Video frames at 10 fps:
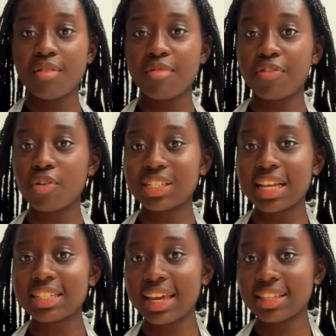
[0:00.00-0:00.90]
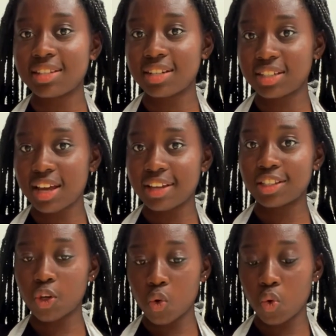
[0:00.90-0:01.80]
Before setting it to the side
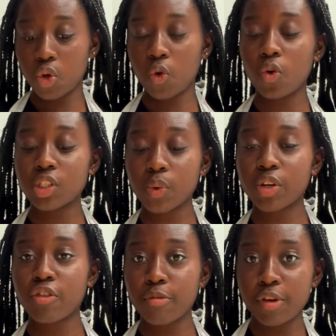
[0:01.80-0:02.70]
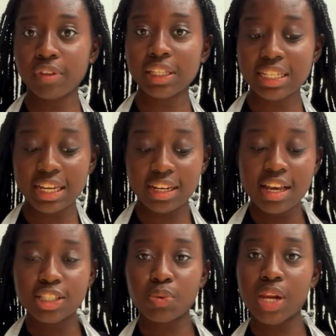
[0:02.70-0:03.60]
to cool, you also want to remove the tin
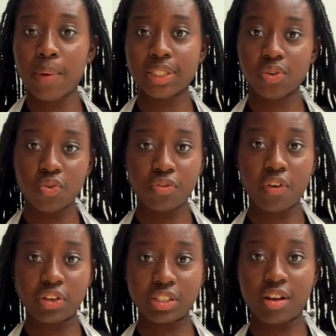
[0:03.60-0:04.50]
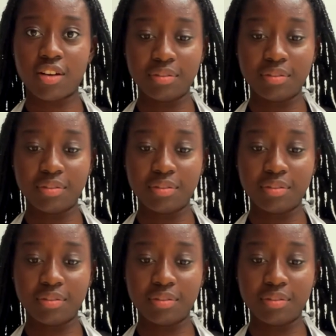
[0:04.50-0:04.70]
to allow it to cool faster.